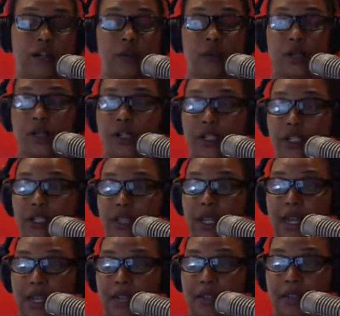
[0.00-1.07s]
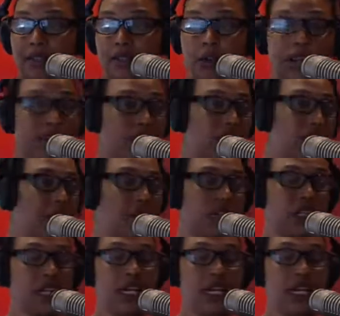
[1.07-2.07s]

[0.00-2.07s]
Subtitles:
to purchase tickets. All right, so there's